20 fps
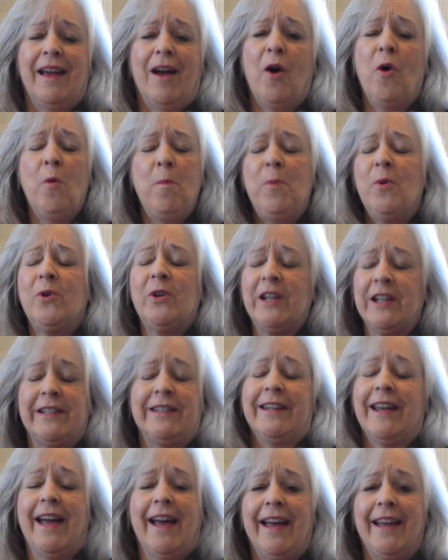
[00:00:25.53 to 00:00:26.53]
Opel
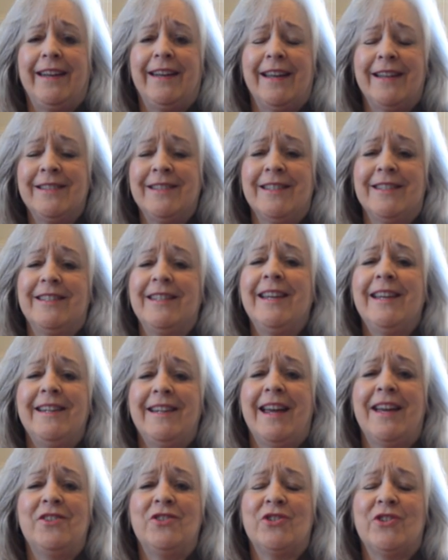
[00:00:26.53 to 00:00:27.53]
Kadett as a
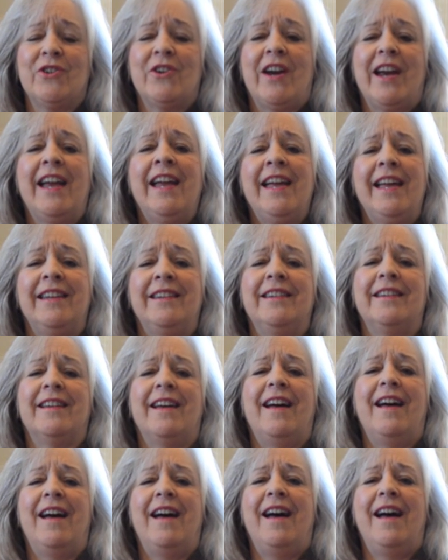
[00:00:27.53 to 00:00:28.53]
teenager, and
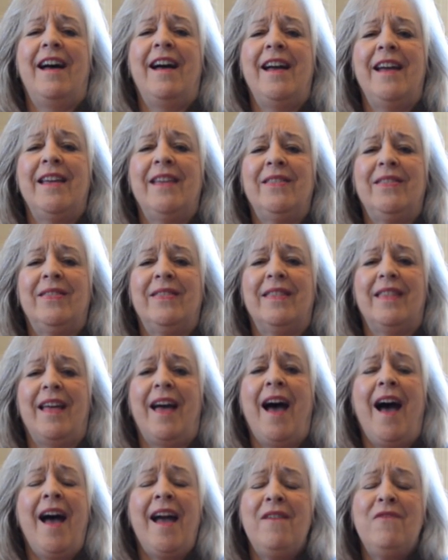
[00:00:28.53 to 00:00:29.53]
I
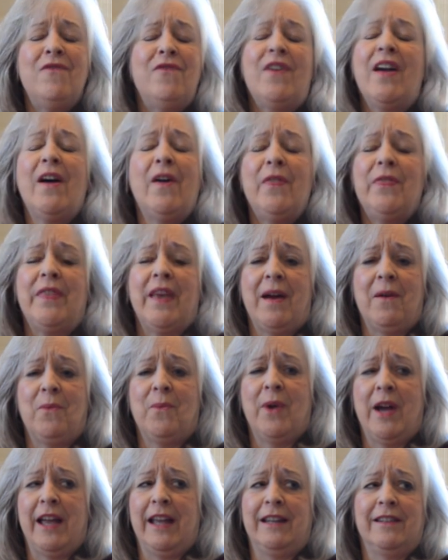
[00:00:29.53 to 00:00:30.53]
I felt that
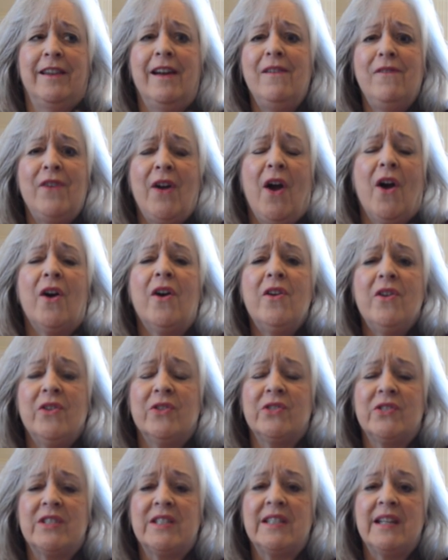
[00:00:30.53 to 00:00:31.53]
way. Love
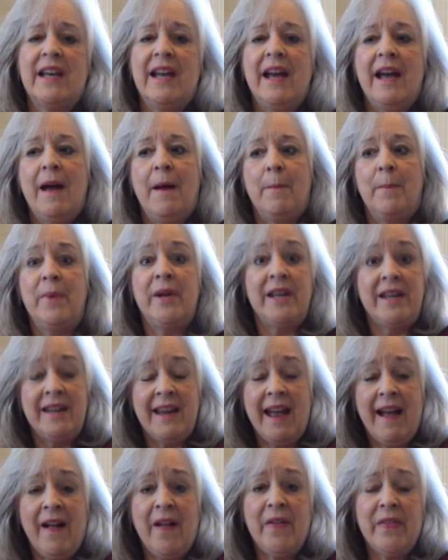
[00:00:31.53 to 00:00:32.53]
hurts. But
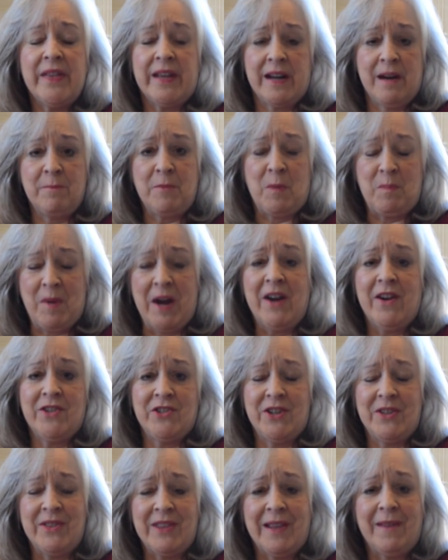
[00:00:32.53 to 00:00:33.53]
now that I'm a marriage
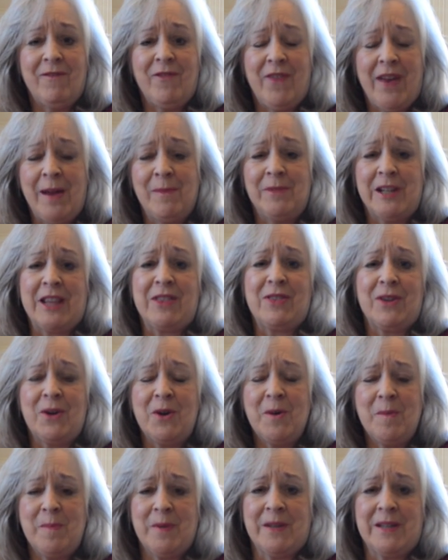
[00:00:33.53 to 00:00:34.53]
and family
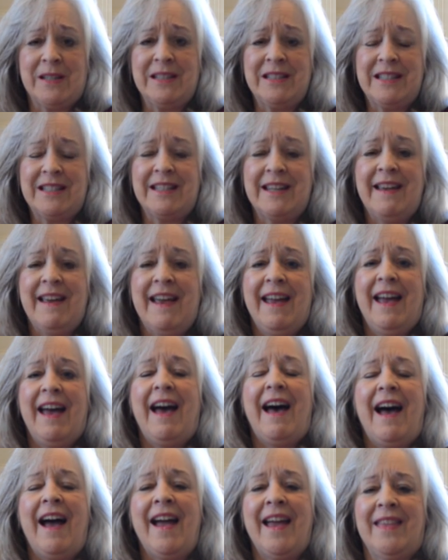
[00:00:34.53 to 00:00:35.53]
therapist,
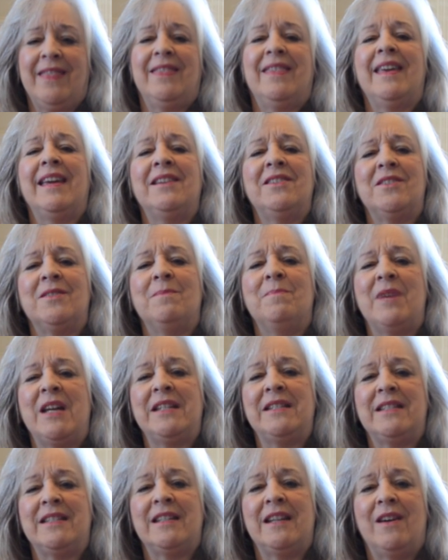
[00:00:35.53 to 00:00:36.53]
I think to
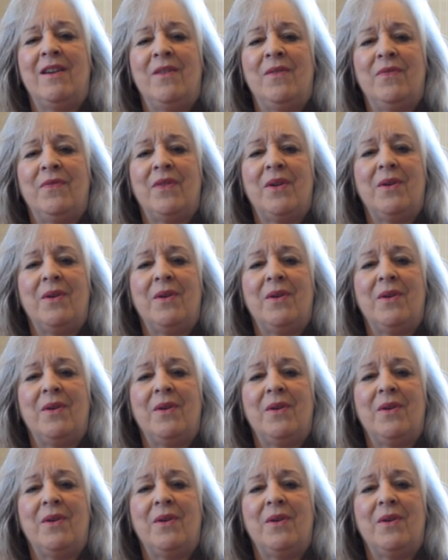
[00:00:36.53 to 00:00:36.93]
myself,